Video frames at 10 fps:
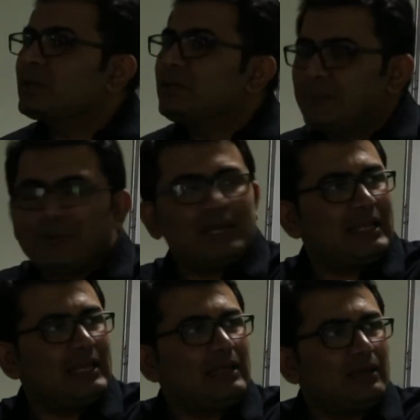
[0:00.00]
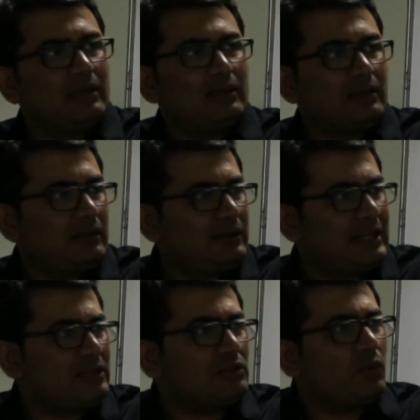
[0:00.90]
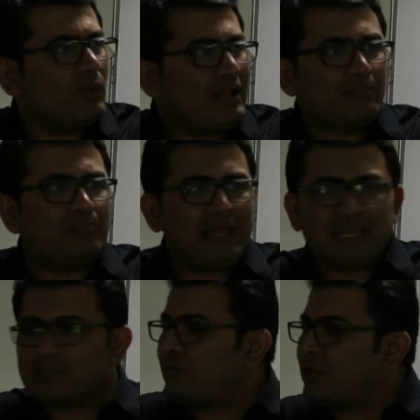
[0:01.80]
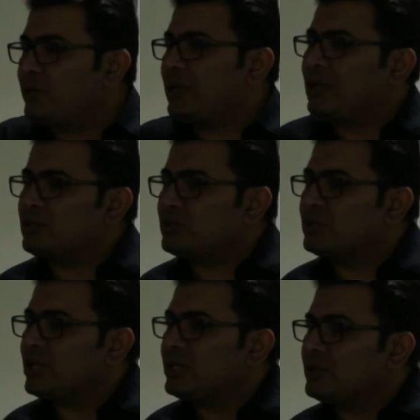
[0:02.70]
Typically, there is no one place where you can associate